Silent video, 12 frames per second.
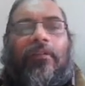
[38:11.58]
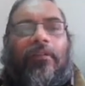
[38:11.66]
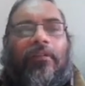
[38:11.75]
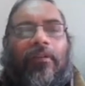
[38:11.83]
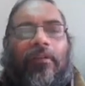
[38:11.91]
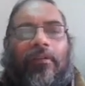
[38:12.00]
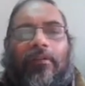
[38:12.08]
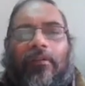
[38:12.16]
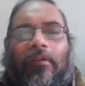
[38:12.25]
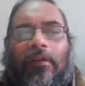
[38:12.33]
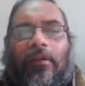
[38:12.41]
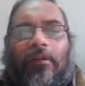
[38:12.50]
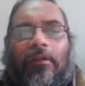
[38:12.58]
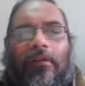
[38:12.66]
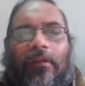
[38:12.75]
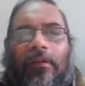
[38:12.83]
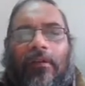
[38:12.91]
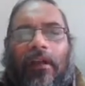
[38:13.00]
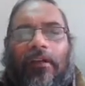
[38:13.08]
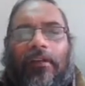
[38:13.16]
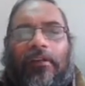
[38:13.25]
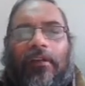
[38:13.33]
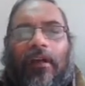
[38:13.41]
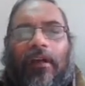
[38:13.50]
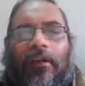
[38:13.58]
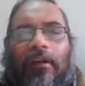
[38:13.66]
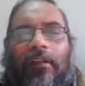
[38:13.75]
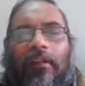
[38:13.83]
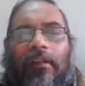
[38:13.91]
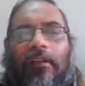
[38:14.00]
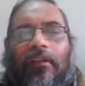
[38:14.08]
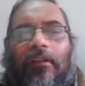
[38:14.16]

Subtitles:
is also written get started here.